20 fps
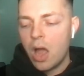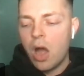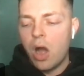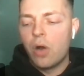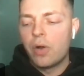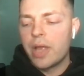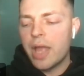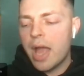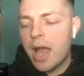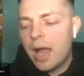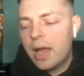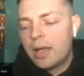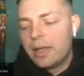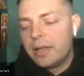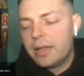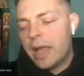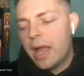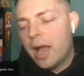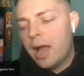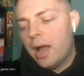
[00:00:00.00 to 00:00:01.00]
Oh yeah.
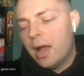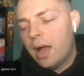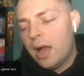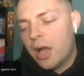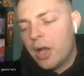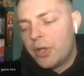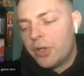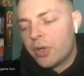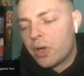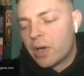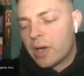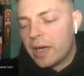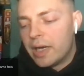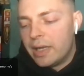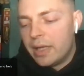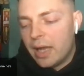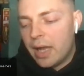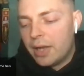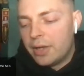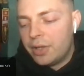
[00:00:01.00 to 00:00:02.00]

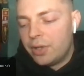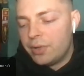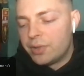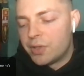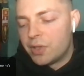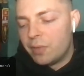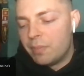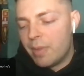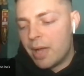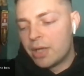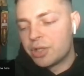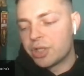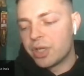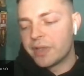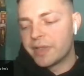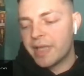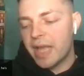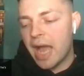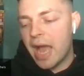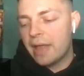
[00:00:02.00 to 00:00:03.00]
Yuri on YouTube
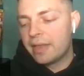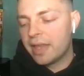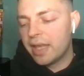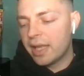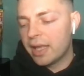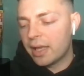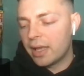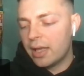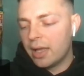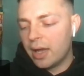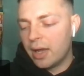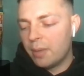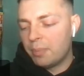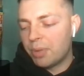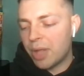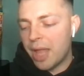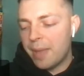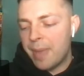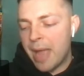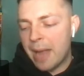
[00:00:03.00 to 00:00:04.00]
mentions. Yeah, I think
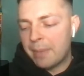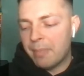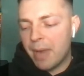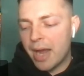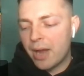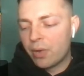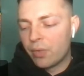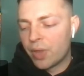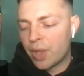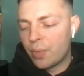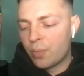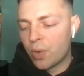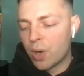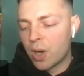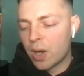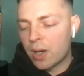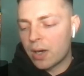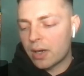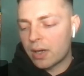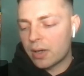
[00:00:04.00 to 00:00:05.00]
playback might only
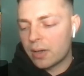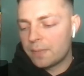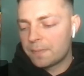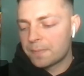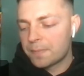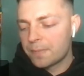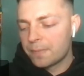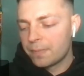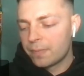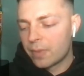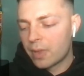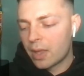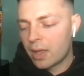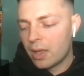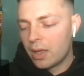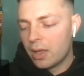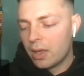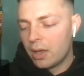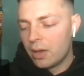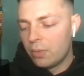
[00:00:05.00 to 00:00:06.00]
work.
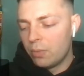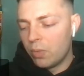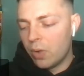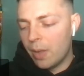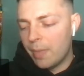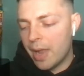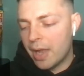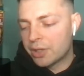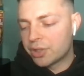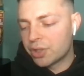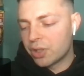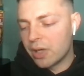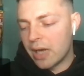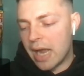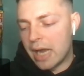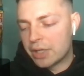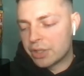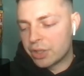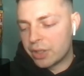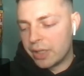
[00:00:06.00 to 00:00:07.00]
Well, I'm not sure
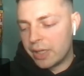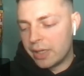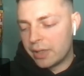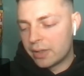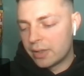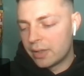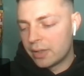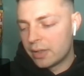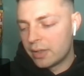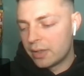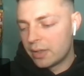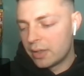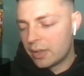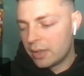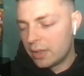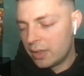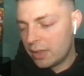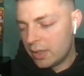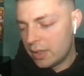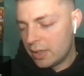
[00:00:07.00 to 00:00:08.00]
actually.
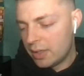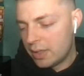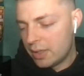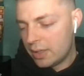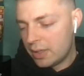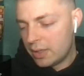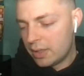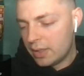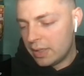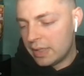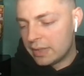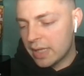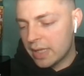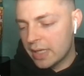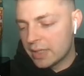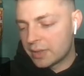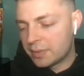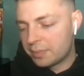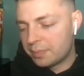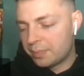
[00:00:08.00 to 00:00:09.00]
He
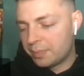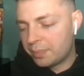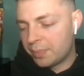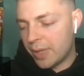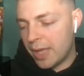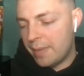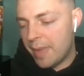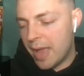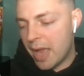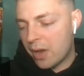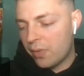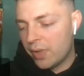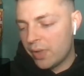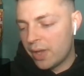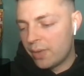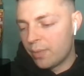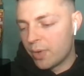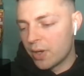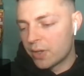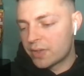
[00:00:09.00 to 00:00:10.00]
says playback
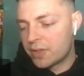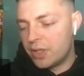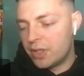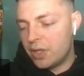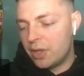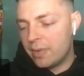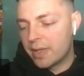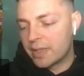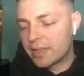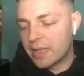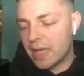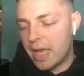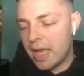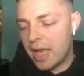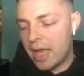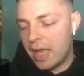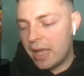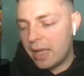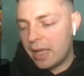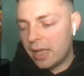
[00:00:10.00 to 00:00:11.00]
only works in the
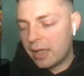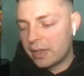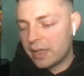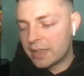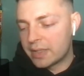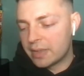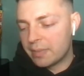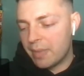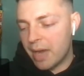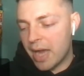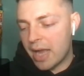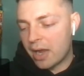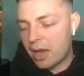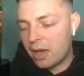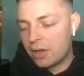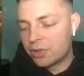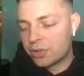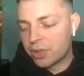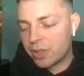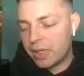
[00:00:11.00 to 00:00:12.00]
USA, at least in my
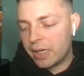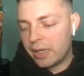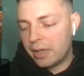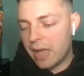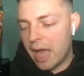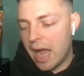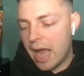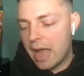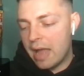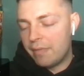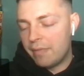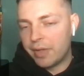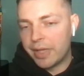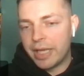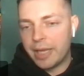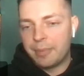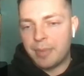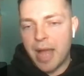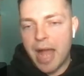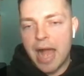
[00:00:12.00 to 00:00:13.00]
country. I have
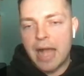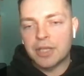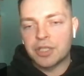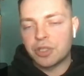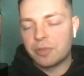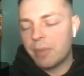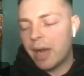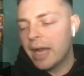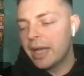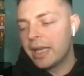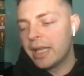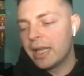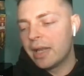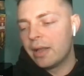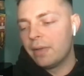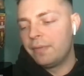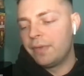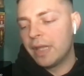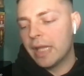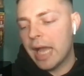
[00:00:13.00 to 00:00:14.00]
league pass. You might need
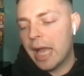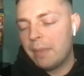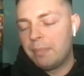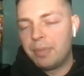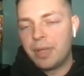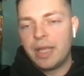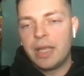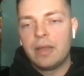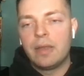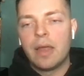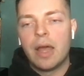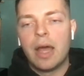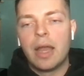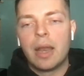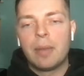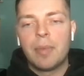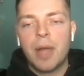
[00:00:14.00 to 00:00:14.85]
a VIP then.